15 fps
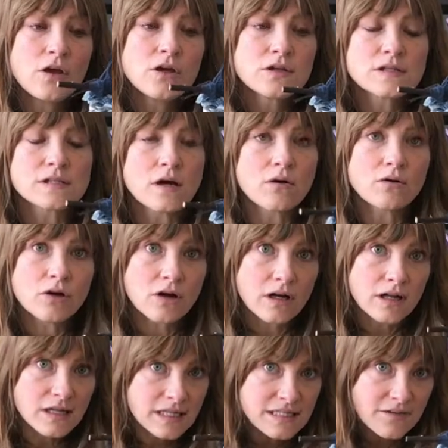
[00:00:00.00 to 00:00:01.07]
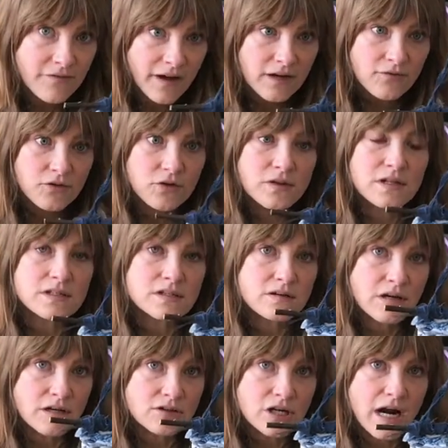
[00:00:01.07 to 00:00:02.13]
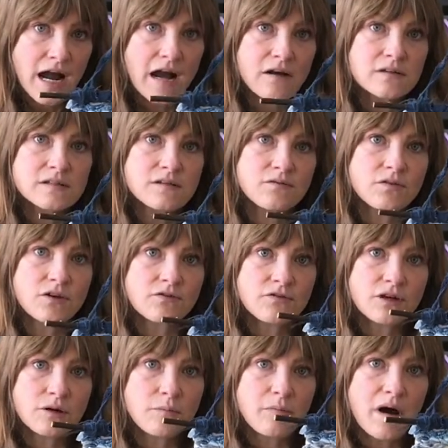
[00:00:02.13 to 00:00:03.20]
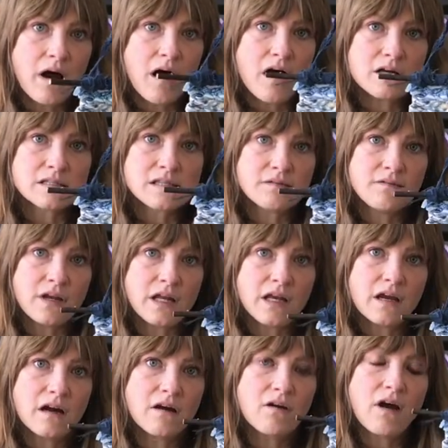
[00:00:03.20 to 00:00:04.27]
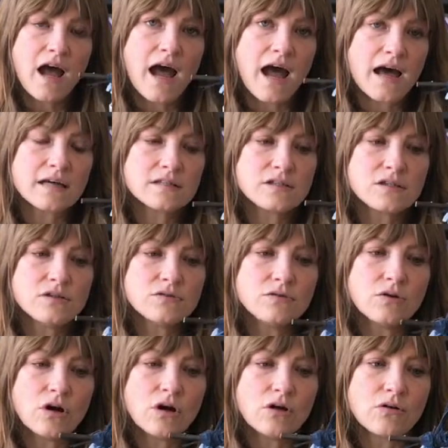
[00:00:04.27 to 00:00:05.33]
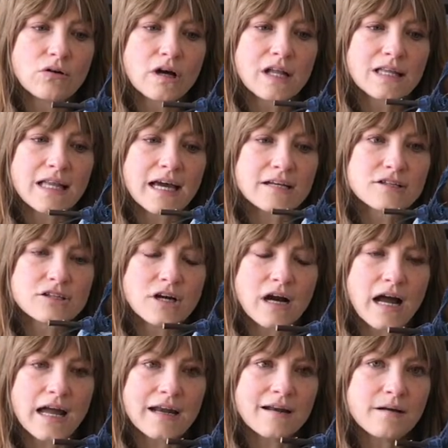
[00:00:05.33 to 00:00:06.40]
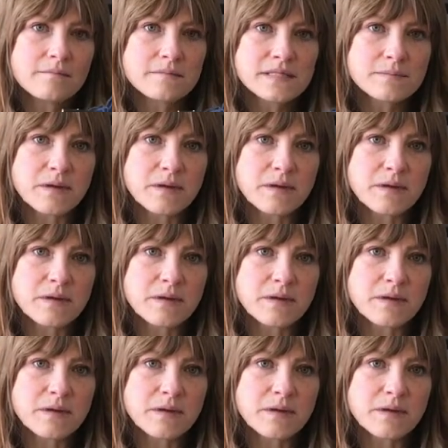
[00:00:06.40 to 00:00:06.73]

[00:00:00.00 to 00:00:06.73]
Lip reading: So you're going to need to find a few things around your house, and feel free to pause the video as you go collect your items.